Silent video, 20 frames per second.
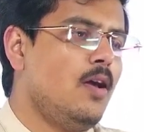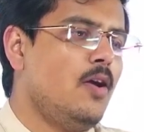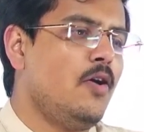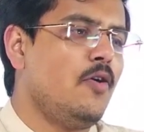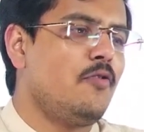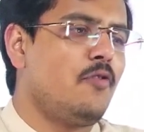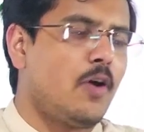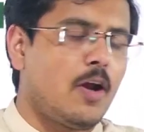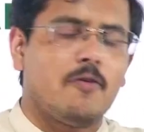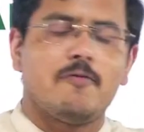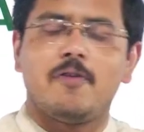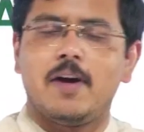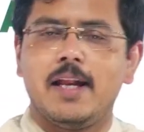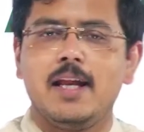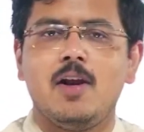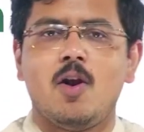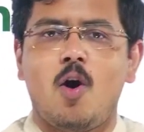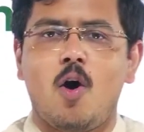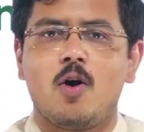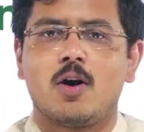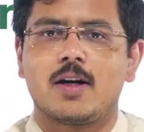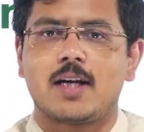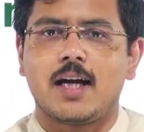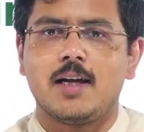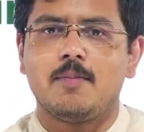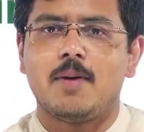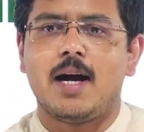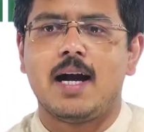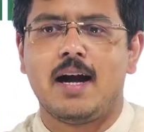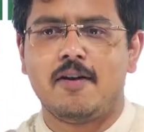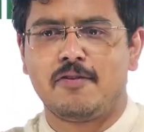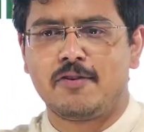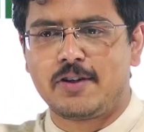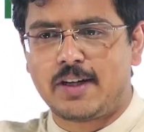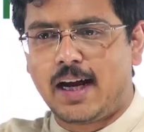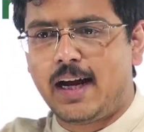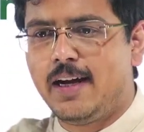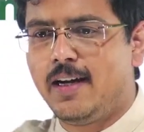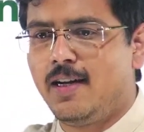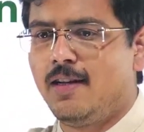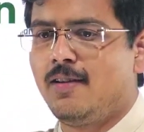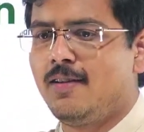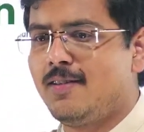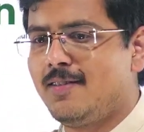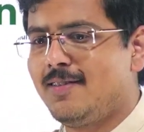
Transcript: for a very long time, I have tried